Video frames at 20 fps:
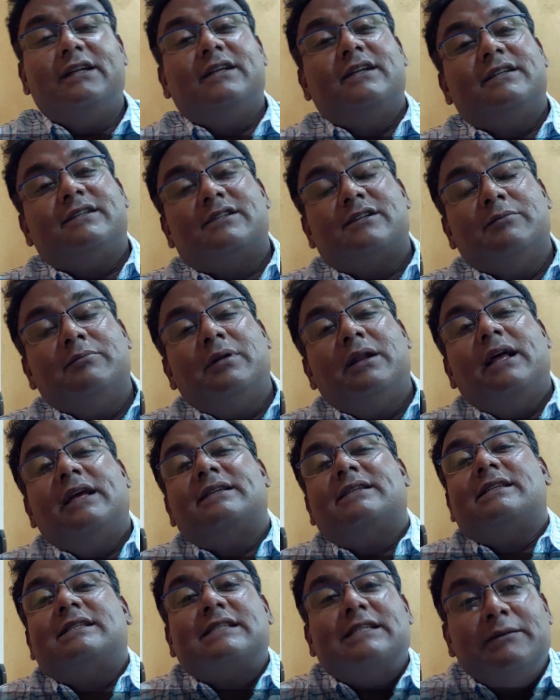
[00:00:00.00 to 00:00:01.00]
It
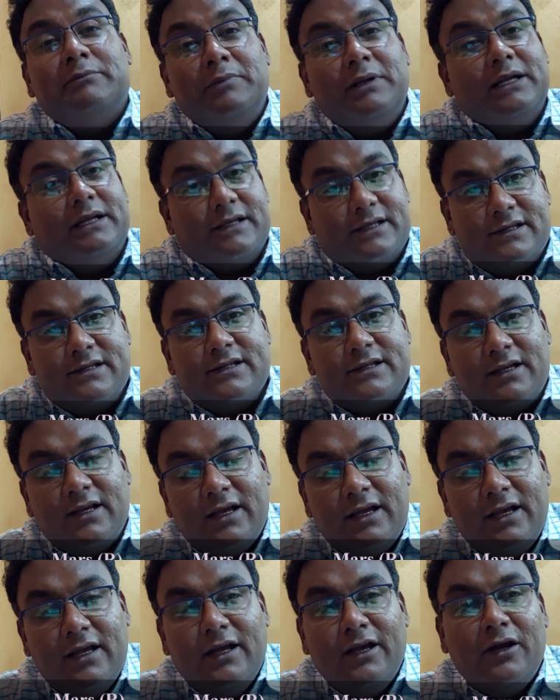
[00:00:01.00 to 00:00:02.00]
symbolizes siblings.
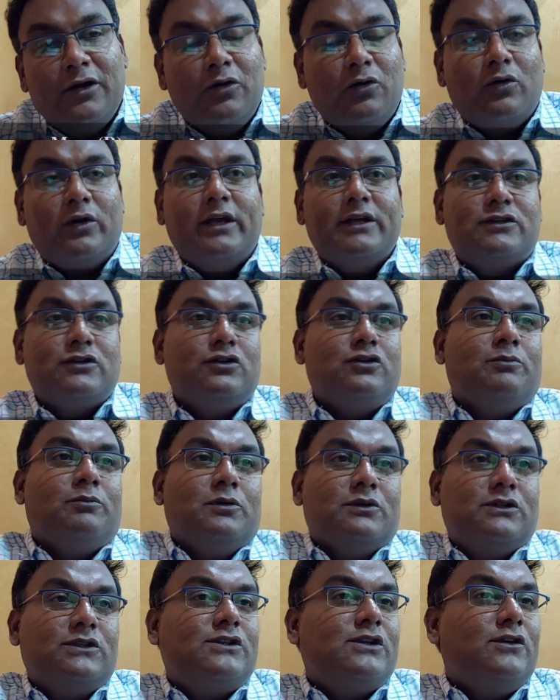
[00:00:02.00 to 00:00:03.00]
Okay, so the
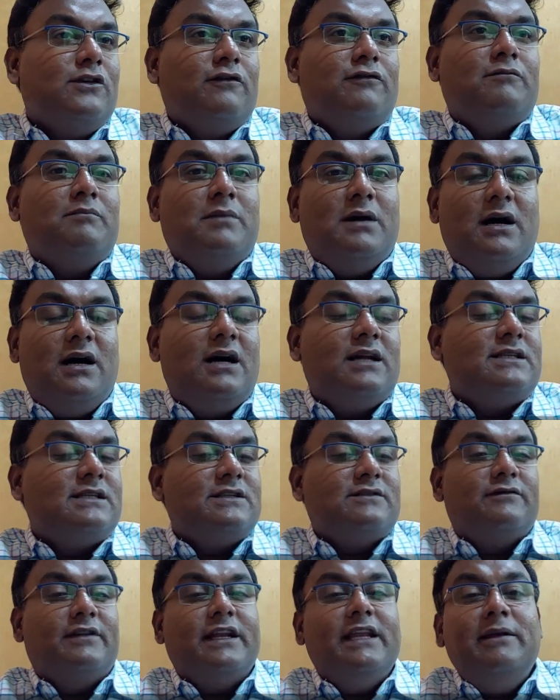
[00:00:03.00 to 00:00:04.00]
position of Mars
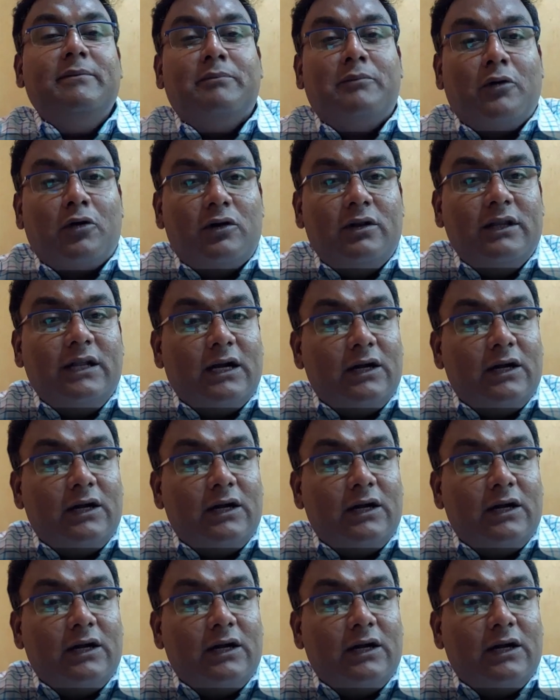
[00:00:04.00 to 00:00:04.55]
is very important.